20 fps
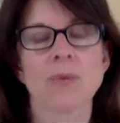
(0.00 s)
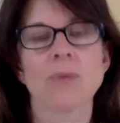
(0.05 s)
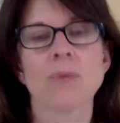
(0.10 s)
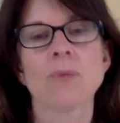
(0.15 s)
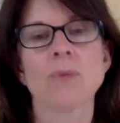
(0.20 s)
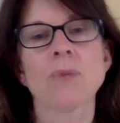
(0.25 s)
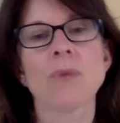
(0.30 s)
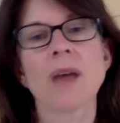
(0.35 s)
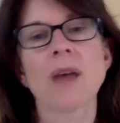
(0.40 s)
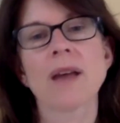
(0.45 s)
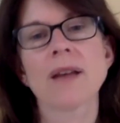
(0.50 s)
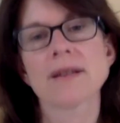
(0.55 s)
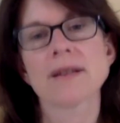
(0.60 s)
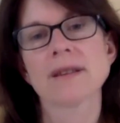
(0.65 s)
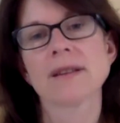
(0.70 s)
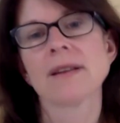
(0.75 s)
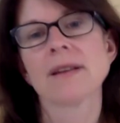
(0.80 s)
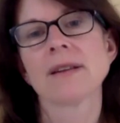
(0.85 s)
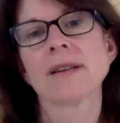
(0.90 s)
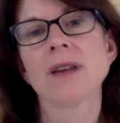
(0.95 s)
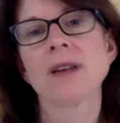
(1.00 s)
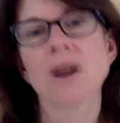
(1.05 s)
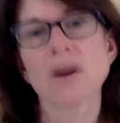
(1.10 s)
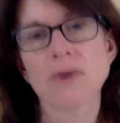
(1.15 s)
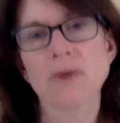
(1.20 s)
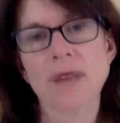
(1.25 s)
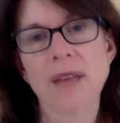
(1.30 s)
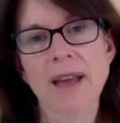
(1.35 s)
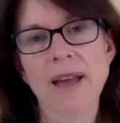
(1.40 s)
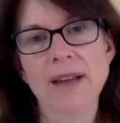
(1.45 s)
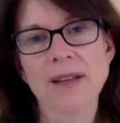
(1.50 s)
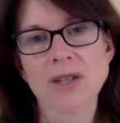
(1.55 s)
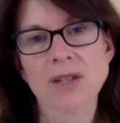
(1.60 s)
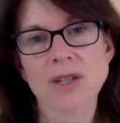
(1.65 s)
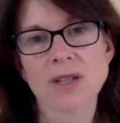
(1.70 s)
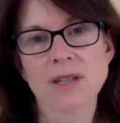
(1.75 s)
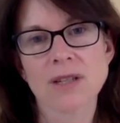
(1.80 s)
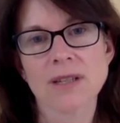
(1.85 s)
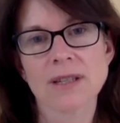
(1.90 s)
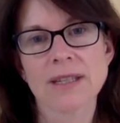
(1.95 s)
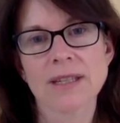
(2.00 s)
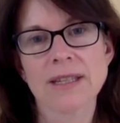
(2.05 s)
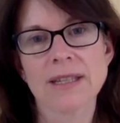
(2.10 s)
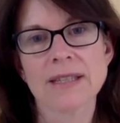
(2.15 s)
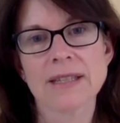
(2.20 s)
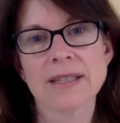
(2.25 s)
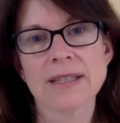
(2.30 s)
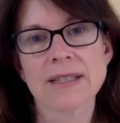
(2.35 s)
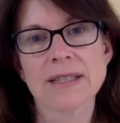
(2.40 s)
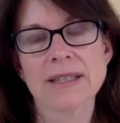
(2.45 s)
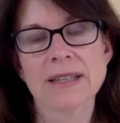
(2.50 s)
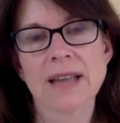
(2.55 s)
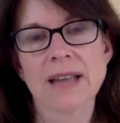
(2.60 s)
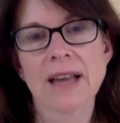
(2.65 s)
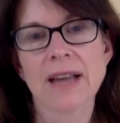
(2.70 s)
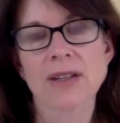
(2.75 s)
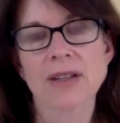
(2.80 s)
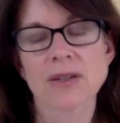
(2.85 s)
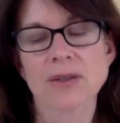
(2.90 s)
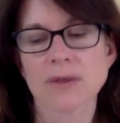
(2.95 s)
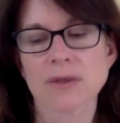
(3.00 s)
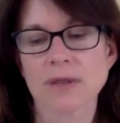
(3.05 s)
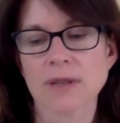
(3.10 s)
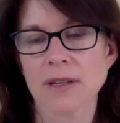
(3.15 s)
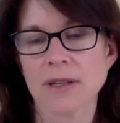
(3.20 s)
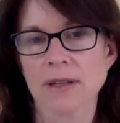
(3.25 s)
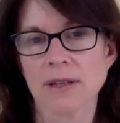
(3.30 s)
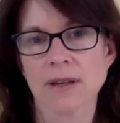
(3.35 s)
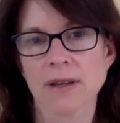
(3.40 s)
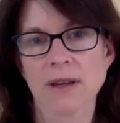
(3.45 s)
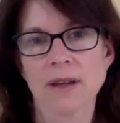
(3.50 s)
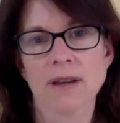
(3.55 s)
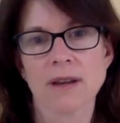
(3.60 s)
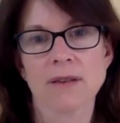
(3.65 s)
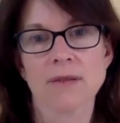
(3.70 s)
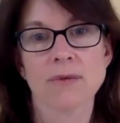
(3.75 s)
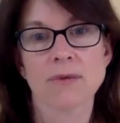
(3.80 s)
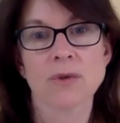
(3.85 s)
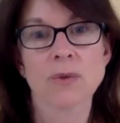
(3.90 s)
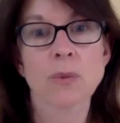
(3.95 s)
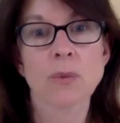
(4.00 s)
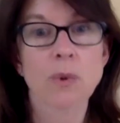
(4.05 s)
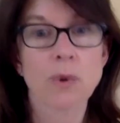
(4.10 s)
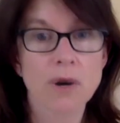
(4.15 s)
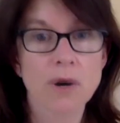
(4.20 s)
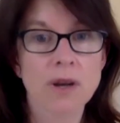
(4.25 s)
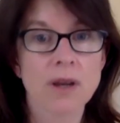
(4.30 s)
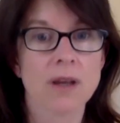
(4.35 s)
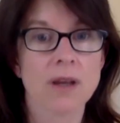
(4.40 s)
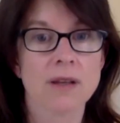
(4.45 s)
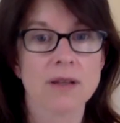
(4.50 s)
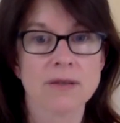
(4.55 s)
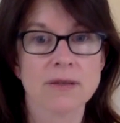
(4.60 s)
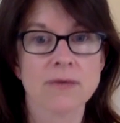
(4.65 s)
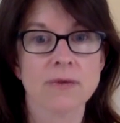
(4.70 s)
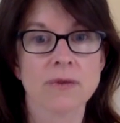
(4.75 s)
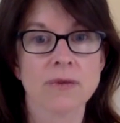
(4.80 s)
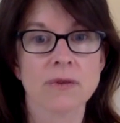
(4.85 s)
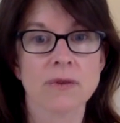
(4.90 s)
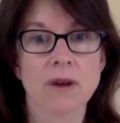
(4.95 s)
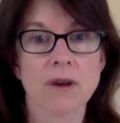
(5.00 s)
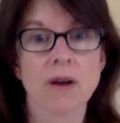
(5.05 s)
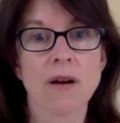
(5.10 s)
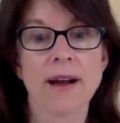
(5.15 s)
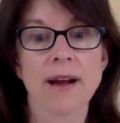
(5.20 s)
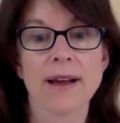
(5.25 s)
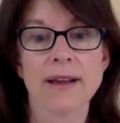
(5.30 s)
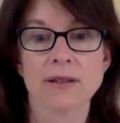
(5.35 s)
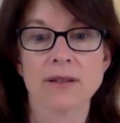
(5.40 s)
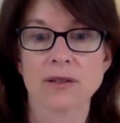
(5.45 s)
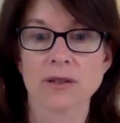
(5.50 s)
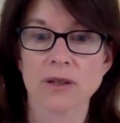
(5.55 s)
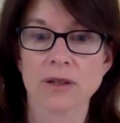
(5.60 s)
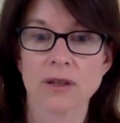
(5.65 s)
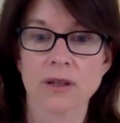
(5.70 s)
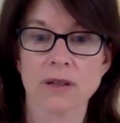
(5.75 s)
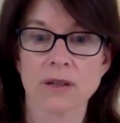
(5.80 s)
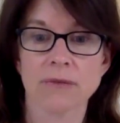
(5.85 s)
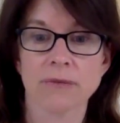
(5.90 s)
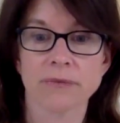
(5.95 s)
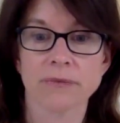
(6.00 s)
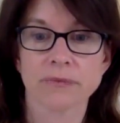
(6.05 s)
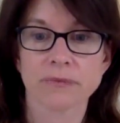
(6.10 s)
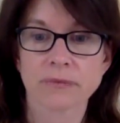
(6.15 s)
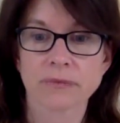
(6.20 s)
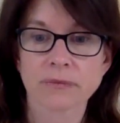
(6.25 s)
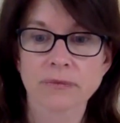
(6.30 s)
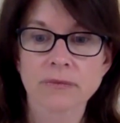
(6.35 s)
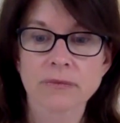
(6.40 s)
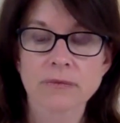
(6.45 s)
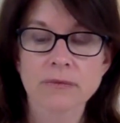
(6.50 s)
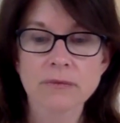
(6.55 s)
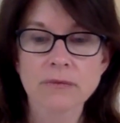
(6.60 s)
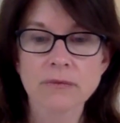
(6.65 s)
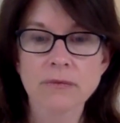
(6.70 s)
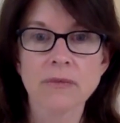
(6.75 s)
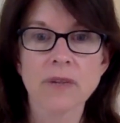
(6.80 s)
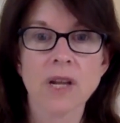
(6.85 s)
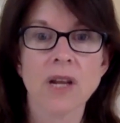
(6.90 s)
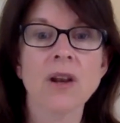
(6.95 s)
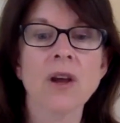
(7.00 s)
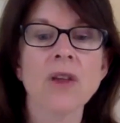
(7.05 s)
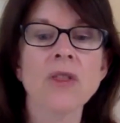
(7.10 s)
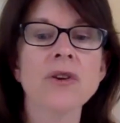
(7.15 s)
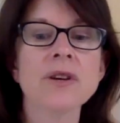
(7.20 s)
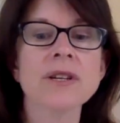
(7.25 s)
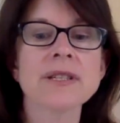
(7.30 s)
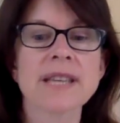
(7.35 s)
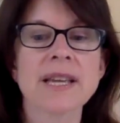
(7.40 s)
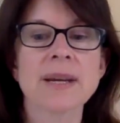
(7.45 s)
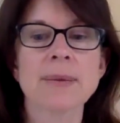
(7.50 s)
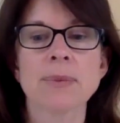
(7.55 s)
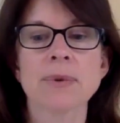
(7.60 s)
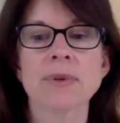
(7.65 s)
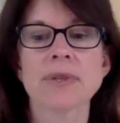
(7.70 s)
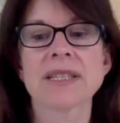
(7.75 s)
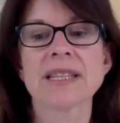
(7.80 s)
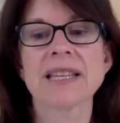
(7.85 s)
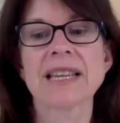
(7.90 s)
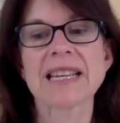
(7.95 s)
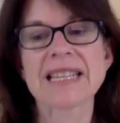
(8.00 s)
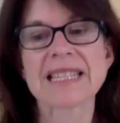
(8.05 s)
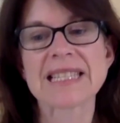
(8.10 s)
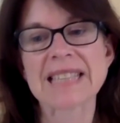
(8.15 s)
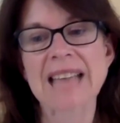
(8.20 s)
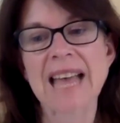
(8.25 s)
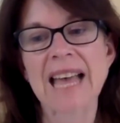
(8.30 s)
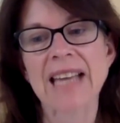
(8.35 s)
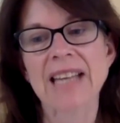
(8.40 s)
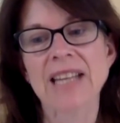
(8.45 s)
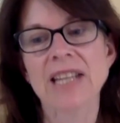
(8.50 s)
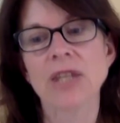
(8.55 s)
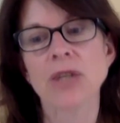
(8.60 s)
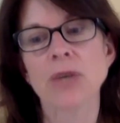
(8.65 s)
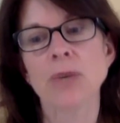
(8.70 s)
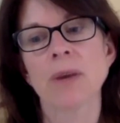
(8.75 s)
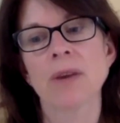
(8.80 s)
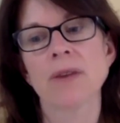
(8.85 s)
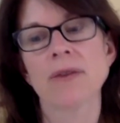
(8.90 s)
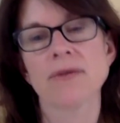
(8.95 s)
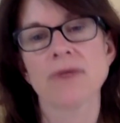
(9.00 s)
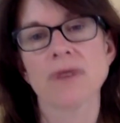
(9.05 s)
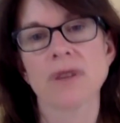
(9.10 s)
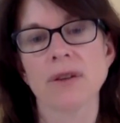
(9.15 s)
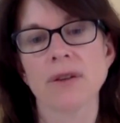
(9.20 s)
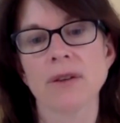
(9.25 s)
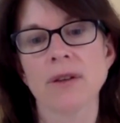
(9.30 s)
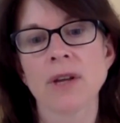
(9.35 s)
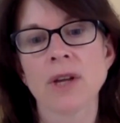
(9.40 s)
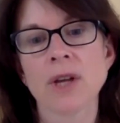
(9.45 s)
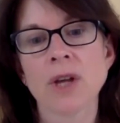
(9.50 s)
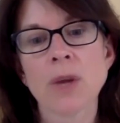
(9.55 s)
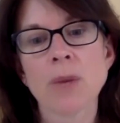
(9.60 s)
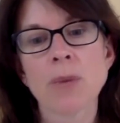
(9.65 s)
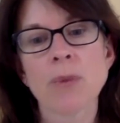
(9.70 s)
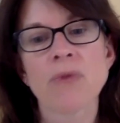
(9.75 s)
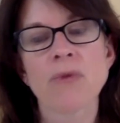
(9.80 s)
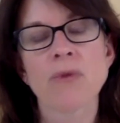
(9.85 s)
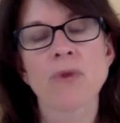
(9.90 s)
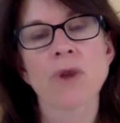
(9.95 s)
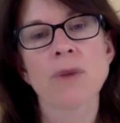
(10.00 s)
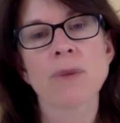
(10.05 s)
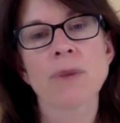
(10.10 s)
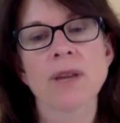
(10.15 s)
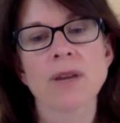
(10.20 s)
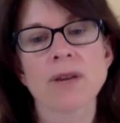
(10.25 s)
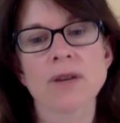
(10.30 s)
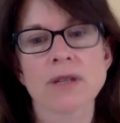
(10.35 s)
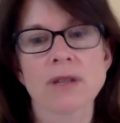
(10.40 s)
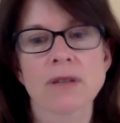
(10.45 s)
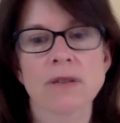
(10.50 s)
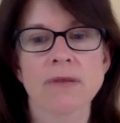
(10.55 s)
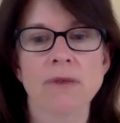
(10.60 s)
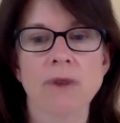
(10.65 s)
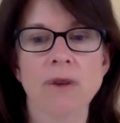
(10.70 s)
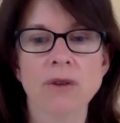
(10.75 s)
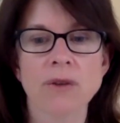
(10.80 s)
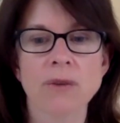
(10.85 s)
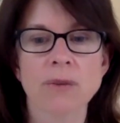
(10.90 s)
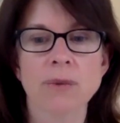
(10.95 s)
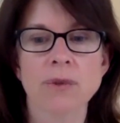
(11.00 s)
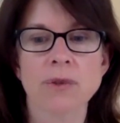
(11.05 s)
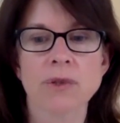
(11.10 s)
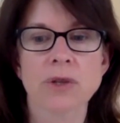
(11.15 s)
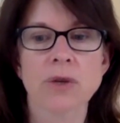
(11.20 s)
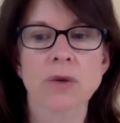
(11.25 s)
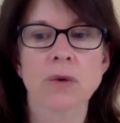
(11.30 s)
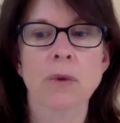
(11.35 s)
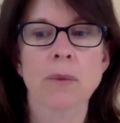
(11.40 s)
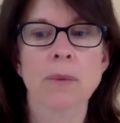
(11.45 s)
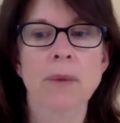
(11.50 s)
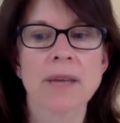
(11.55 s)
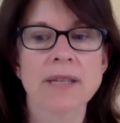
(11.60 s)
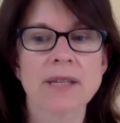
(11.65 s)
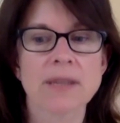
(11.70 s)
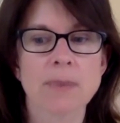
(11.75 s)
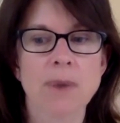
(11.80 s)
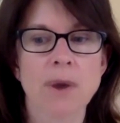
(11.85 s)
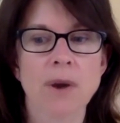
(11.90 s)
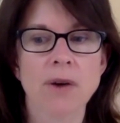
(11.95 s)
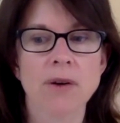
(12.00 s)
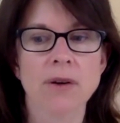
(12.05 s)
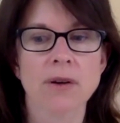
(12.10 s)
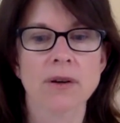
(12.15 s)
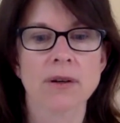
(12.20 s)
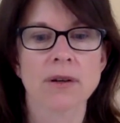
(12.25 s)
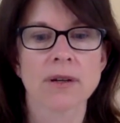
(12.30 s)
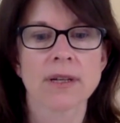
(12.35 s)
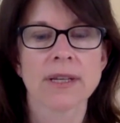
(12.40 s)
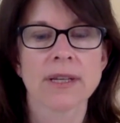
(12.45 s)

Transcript: that gut reaction isn't actually supporting us for our highest good. Another example is the anxiety you might feel before you make yourself vulnerable to your romantic partner.